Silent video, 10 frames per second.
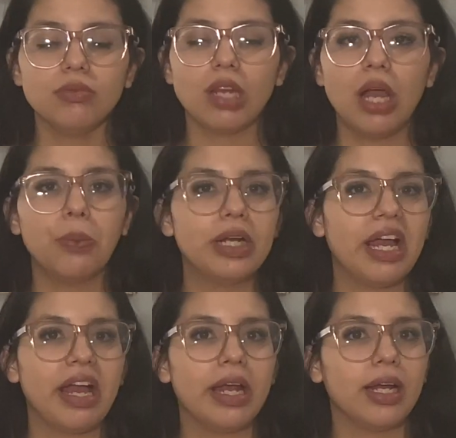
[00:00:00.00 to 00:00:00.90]
I went
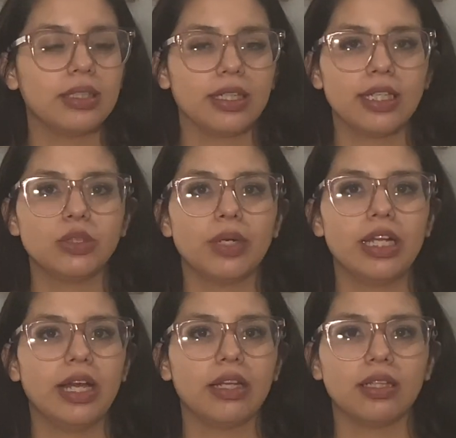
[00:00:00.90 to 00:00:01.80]
ahead, got the kids
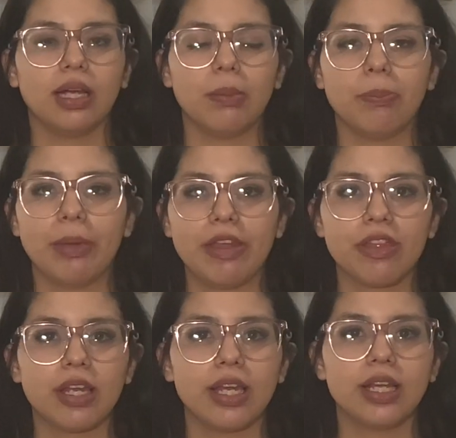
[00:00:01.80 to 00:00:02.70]
ready, I bathed the
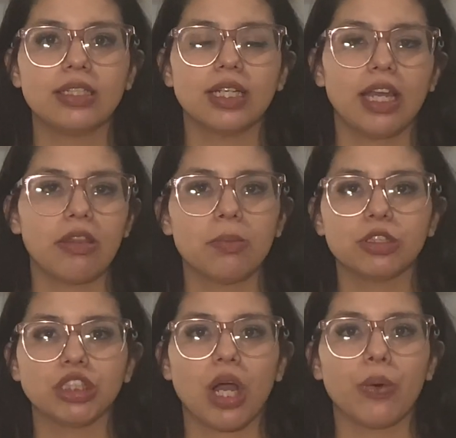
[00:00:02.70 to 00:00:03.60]
kids, I gave them a
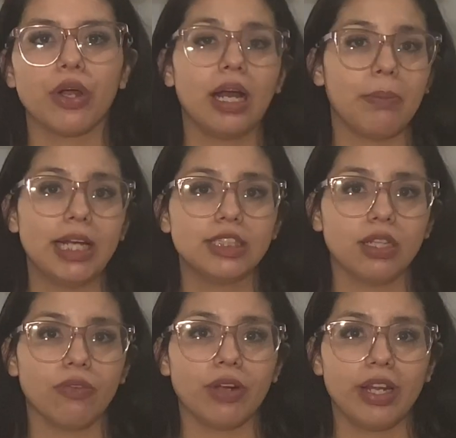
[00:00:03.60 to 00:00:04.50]
shower, got
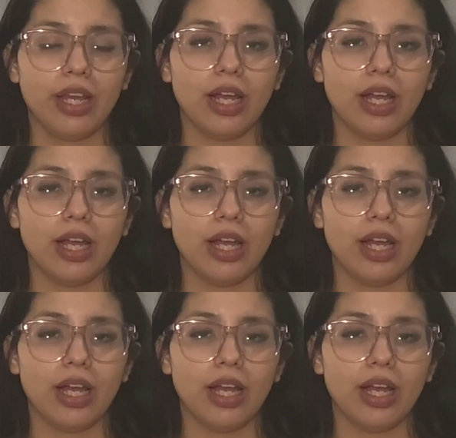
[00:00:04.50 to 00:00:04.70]
myself ready.